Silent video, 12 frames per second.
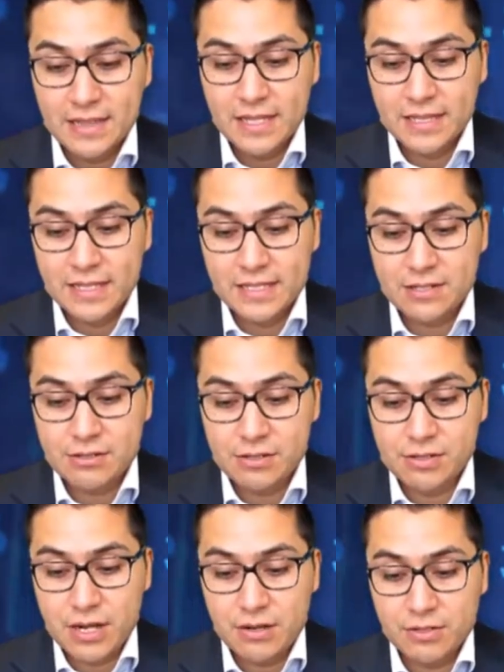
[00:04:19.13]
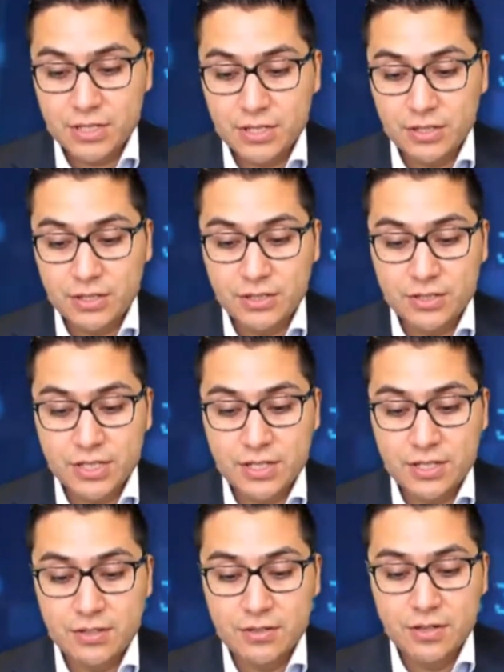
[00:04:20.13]
that this downtrend can
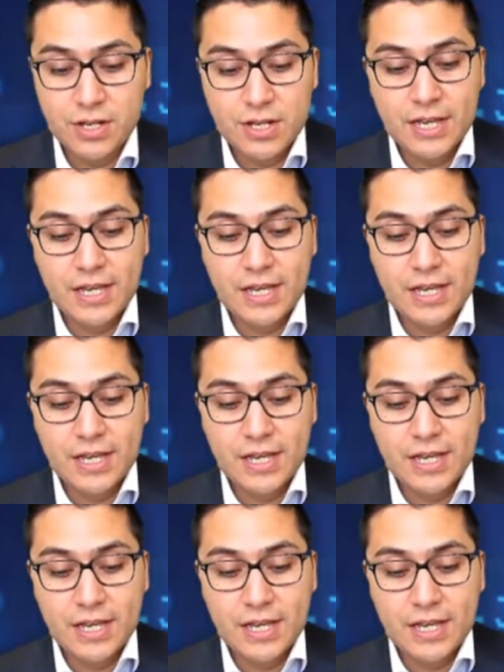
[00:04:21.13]
continue,